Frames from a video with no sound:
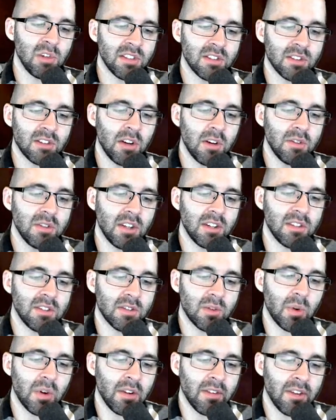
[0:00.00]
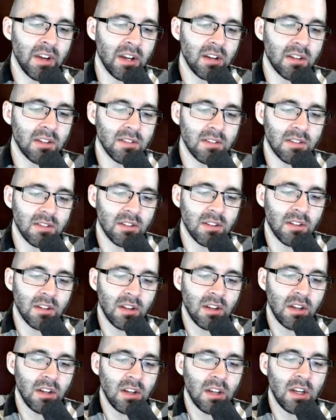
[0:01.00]
plus cosine squared of x
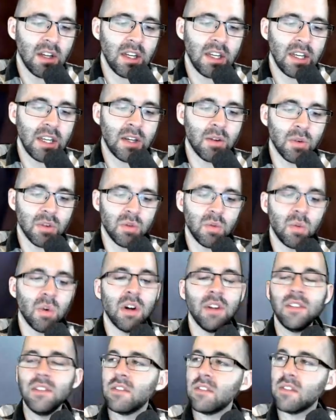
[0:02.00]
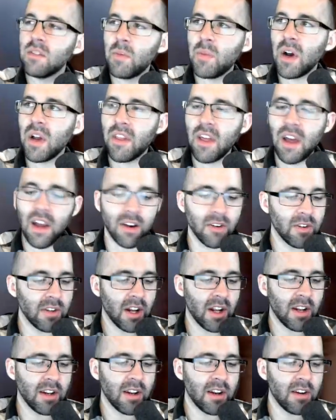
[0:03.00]
equals 1. This is a
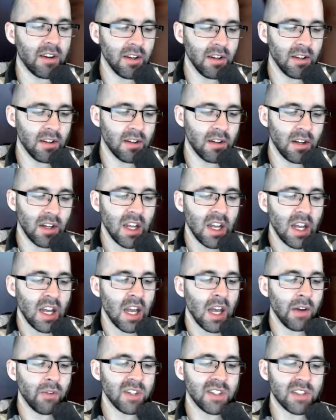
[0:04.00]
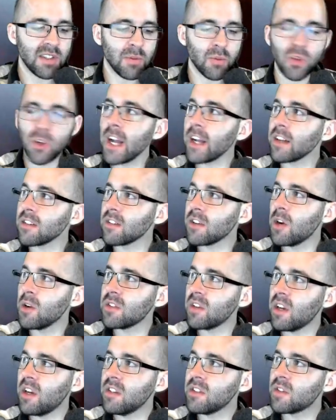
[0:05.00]
Pythagorean identity. If we subtract
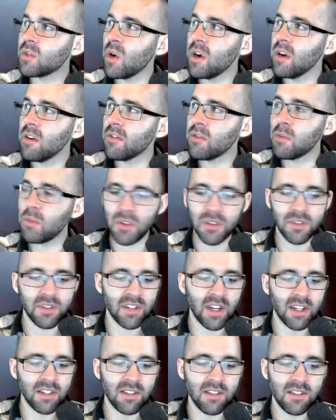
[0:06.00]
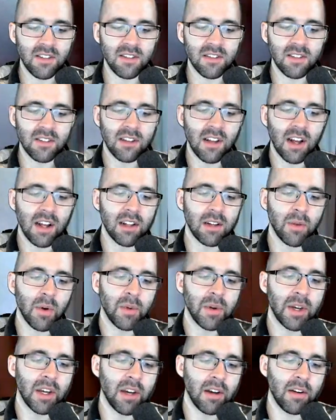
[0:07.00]
cosine squared from both sides, this is exactly
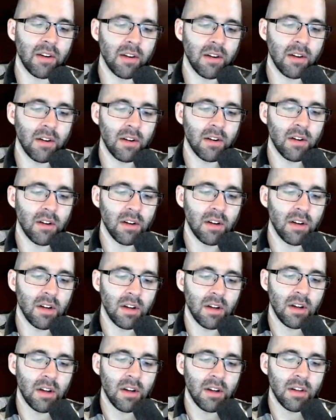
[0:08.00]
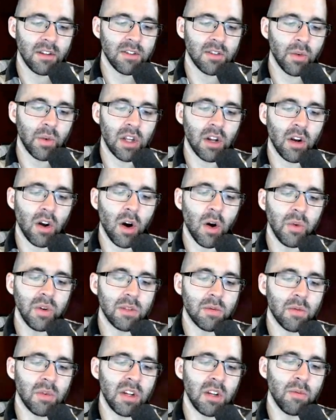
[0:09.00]
what we get. So we can
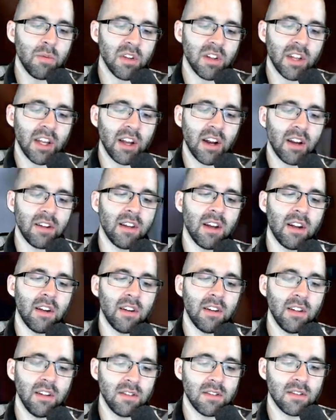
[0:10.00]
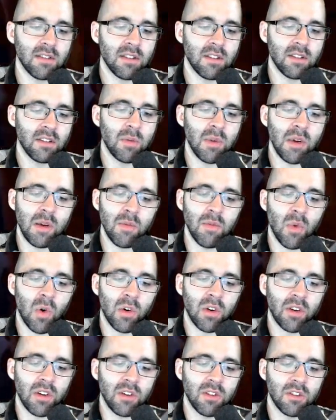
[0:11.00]
always manipulate identities to be
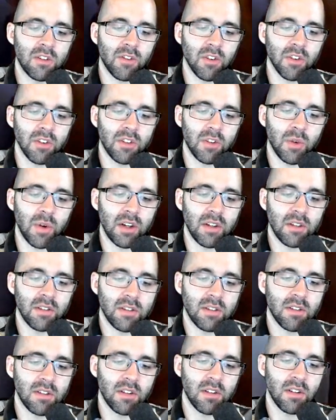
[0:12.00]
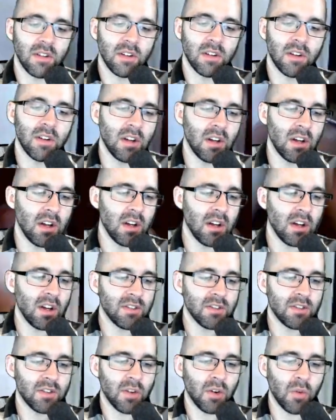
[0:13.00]
more useful to us.
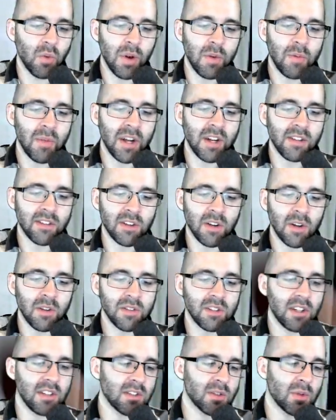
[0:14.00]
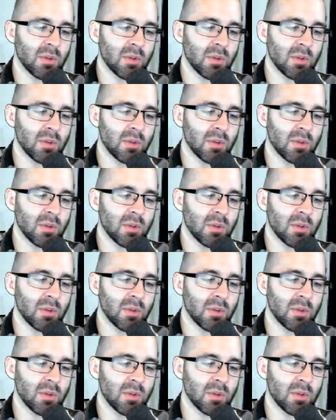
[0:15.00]
So 1 minus cosine